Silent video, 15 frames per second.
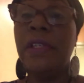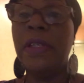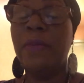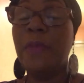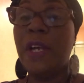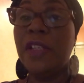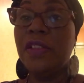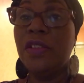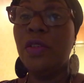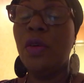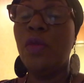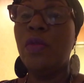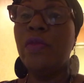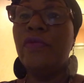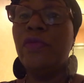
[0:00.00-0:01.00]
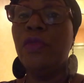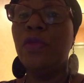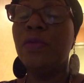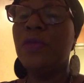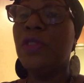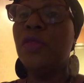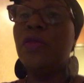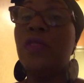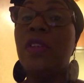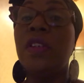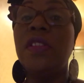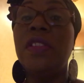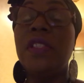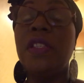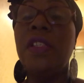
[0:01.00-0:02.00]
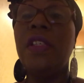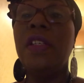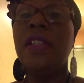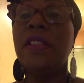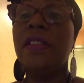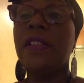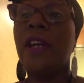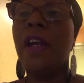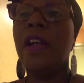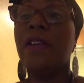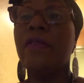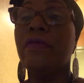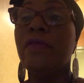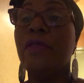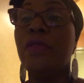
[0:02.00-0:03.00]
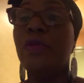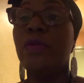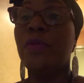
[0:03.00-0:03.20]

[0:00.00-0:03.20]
my sewing room so you can see the entire room,